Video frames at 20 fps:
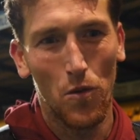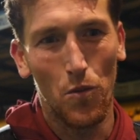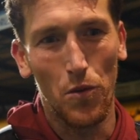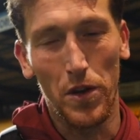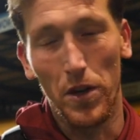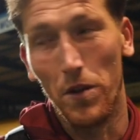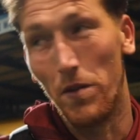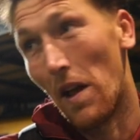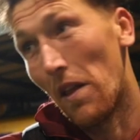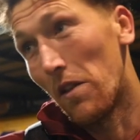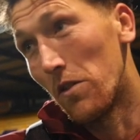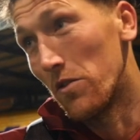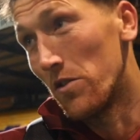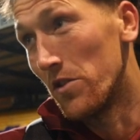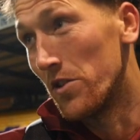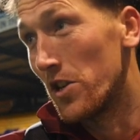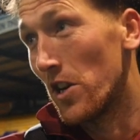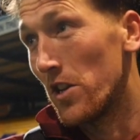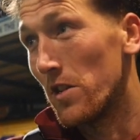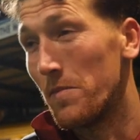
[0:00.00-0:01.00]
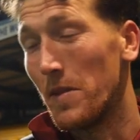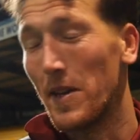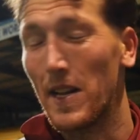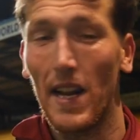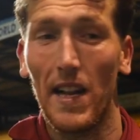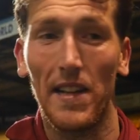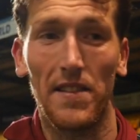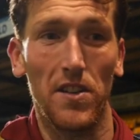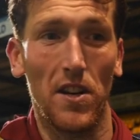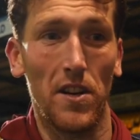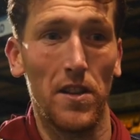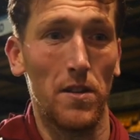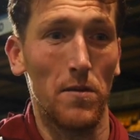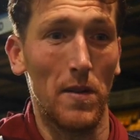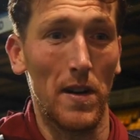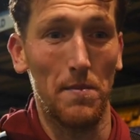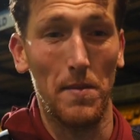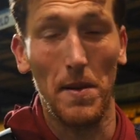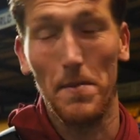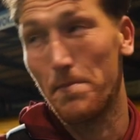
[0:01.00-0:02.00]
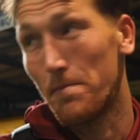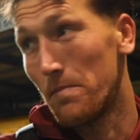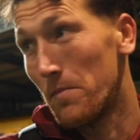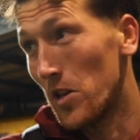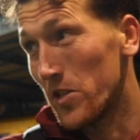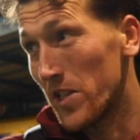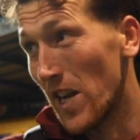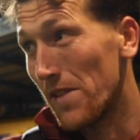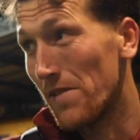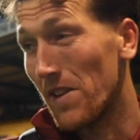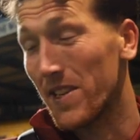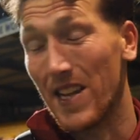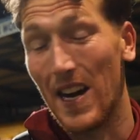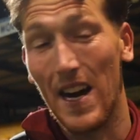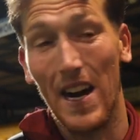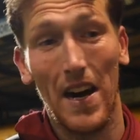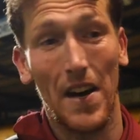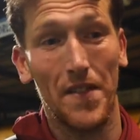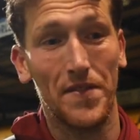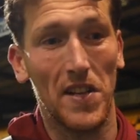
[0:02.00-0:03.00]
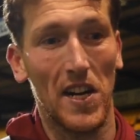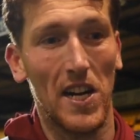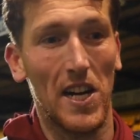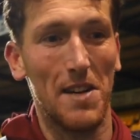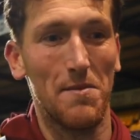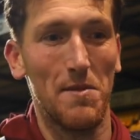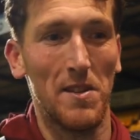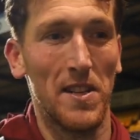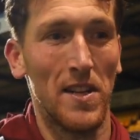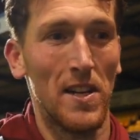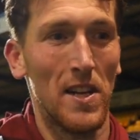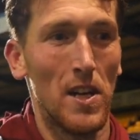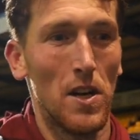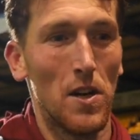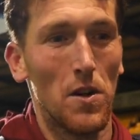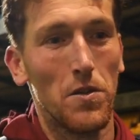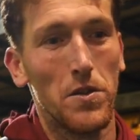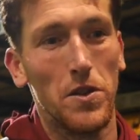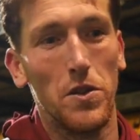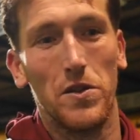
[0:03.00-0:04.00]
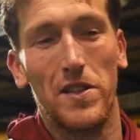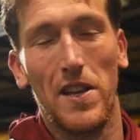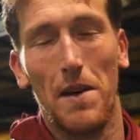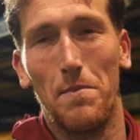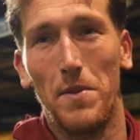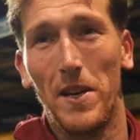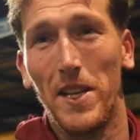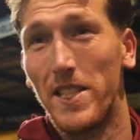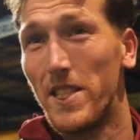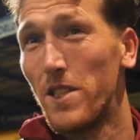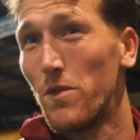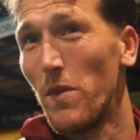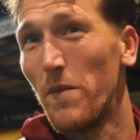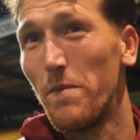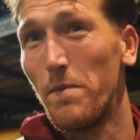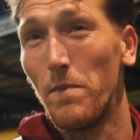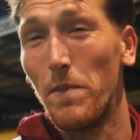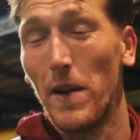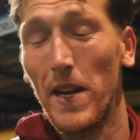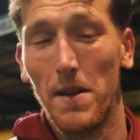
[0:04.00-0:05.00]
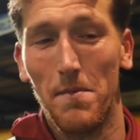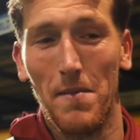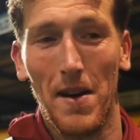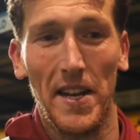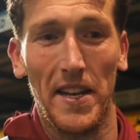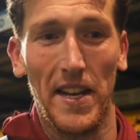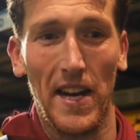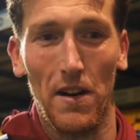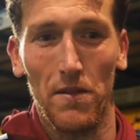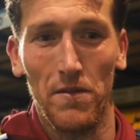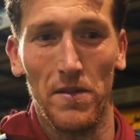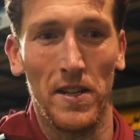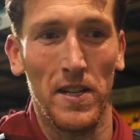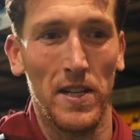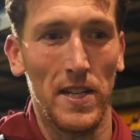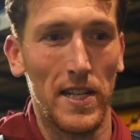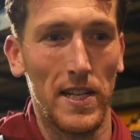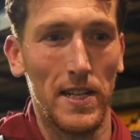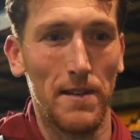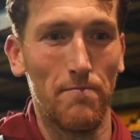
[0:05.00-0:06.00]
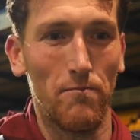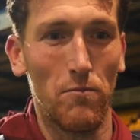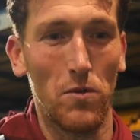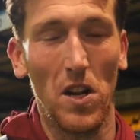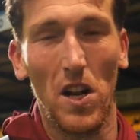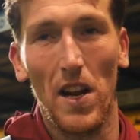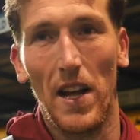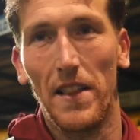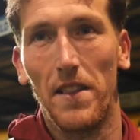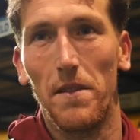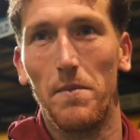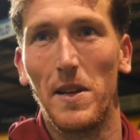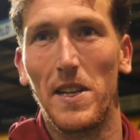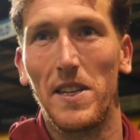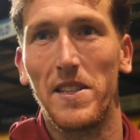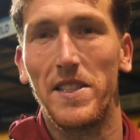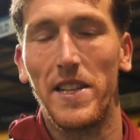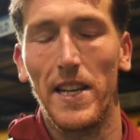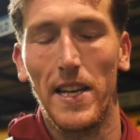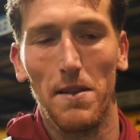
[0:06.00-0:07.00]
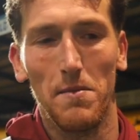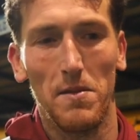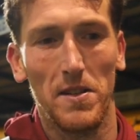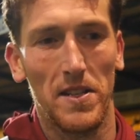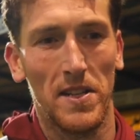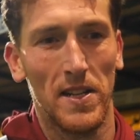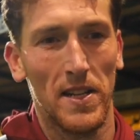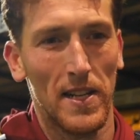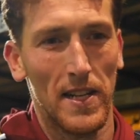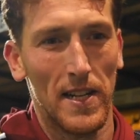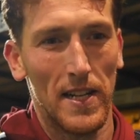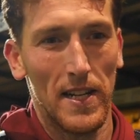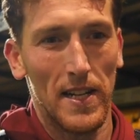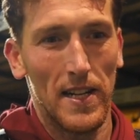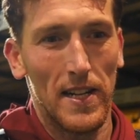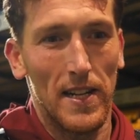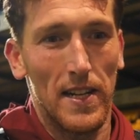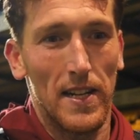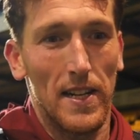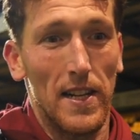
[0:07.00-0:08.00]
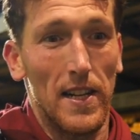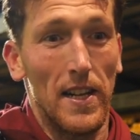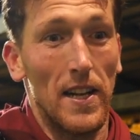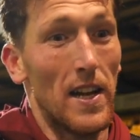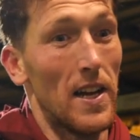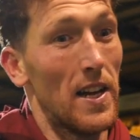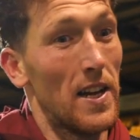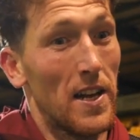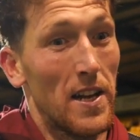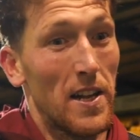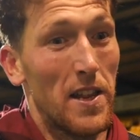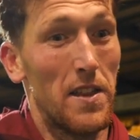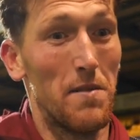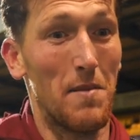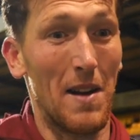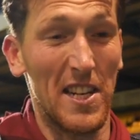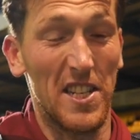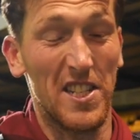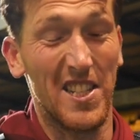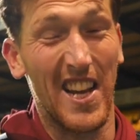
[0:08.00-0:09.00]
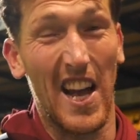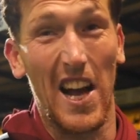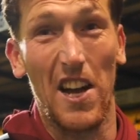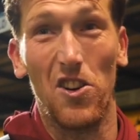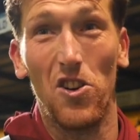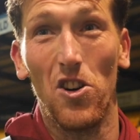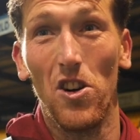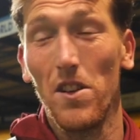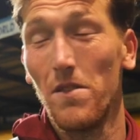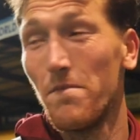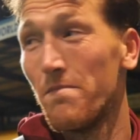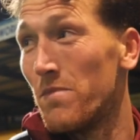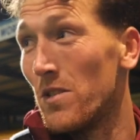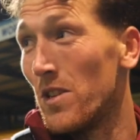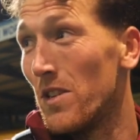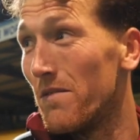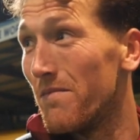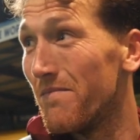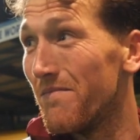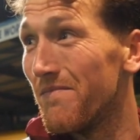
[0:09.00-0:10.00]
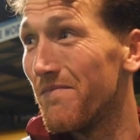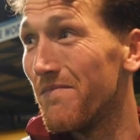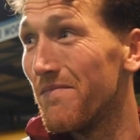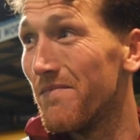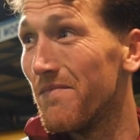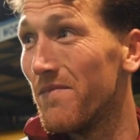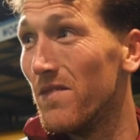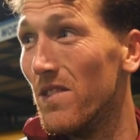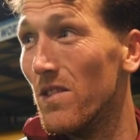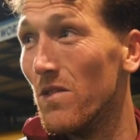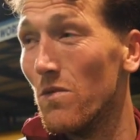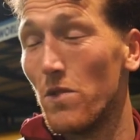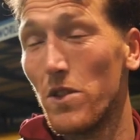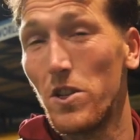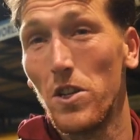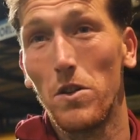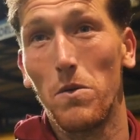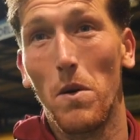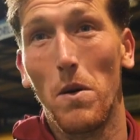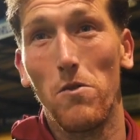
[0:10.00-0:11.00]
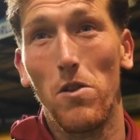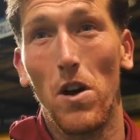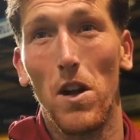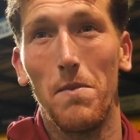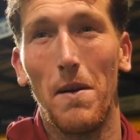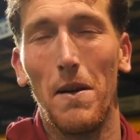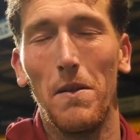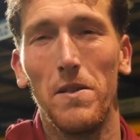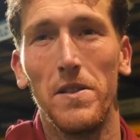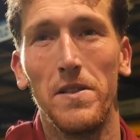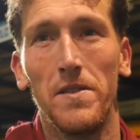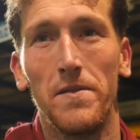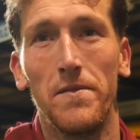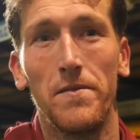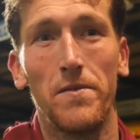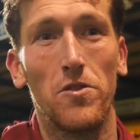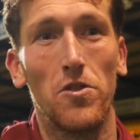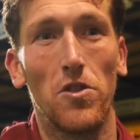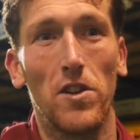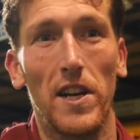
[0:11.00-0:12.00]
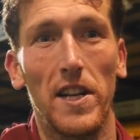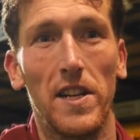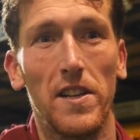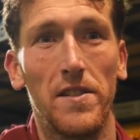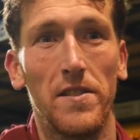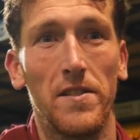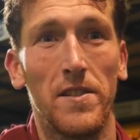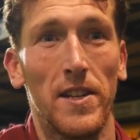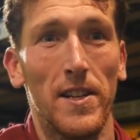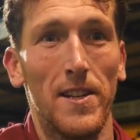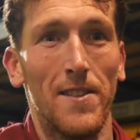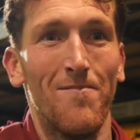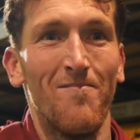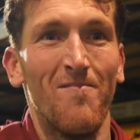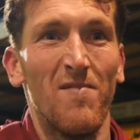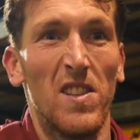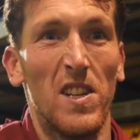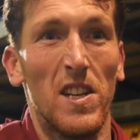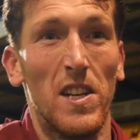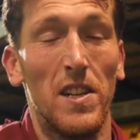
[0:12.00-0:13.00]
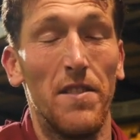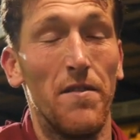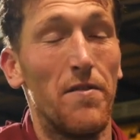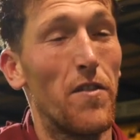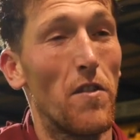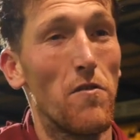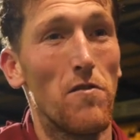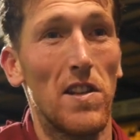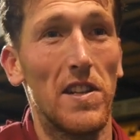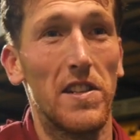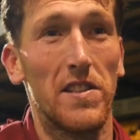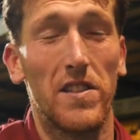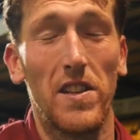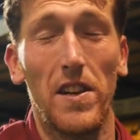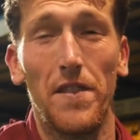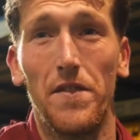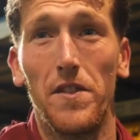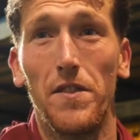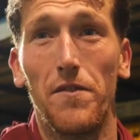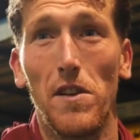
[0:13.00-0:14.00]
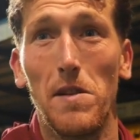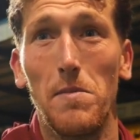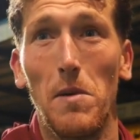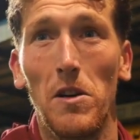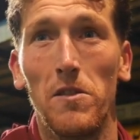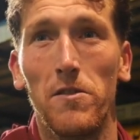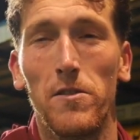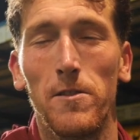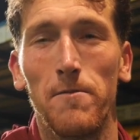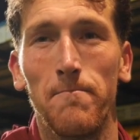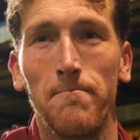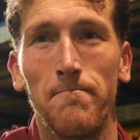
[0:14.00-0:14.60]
We knew that little one shot the big lads on. They went a bit more direct at half time, and new set pieces with being a man down. We're not like the biggest team, and they managed to get a goal, but we showed what we're all about and dug in and thoroughly deserved the 3 points.